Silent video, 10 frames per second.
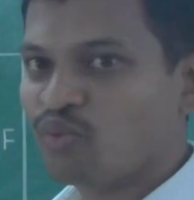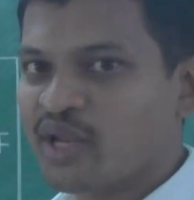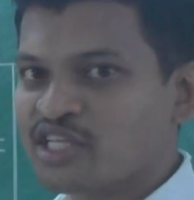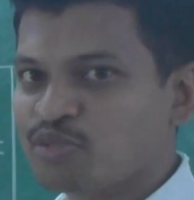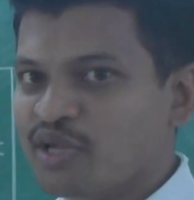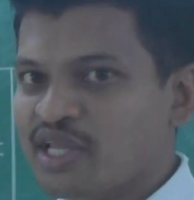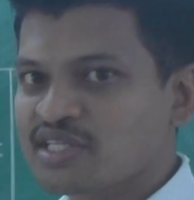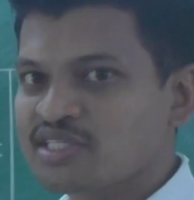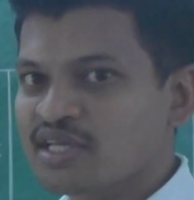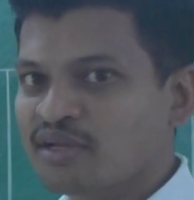
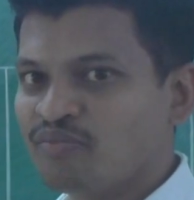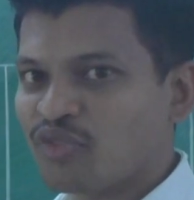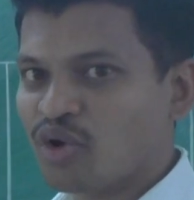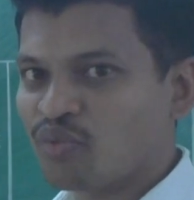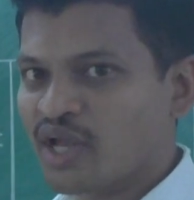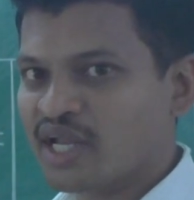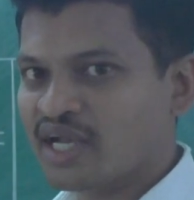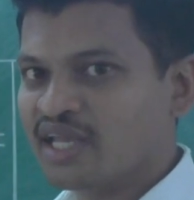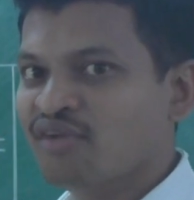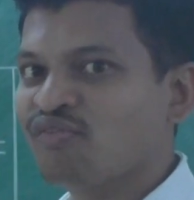experiencing or we are
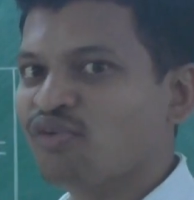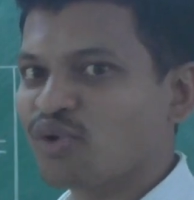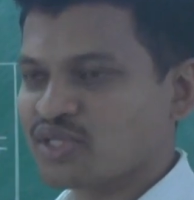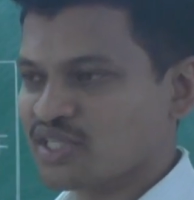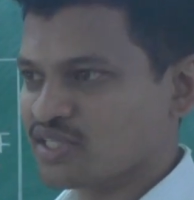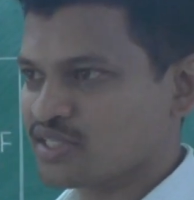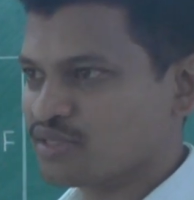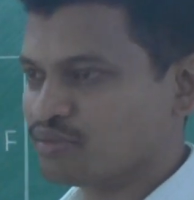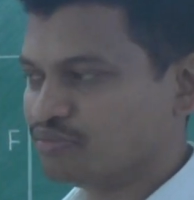getting fluorescence.